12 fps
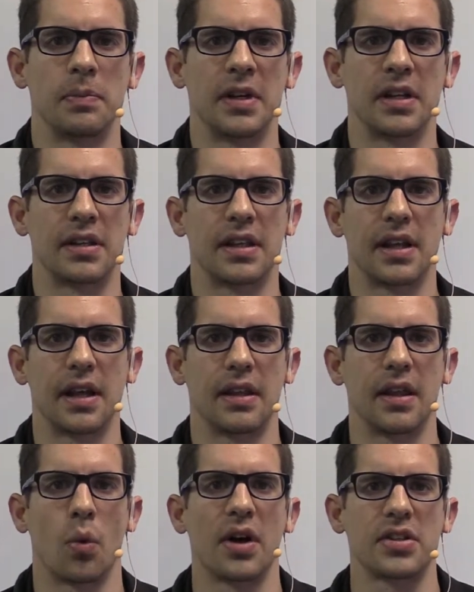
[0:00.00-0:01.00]
we mean
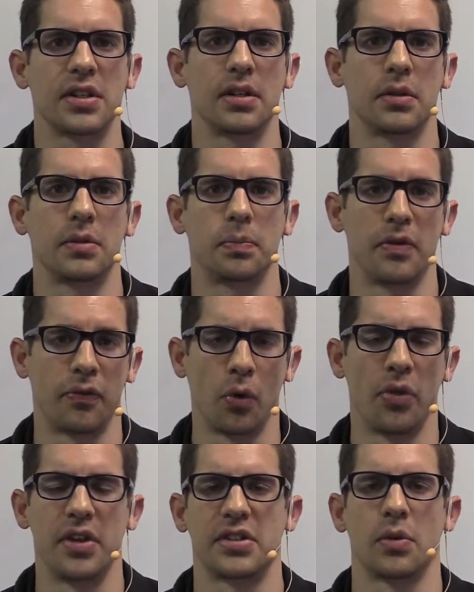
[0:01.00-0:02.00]
that
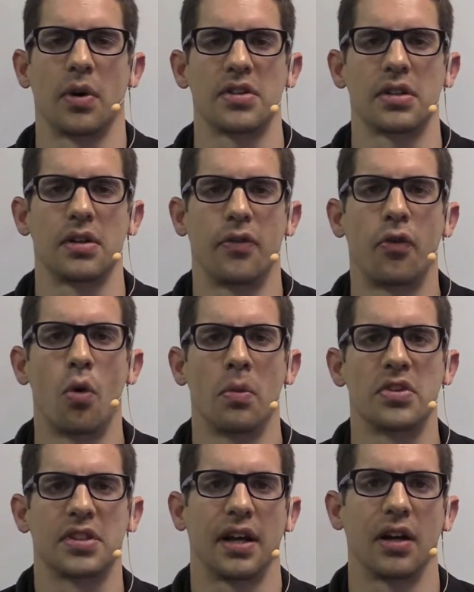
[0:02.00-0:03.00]
before this, there wasn't a
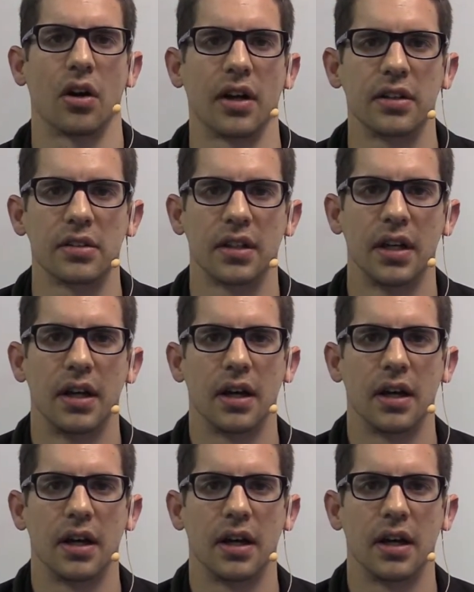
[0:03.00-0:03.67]
formal study on it.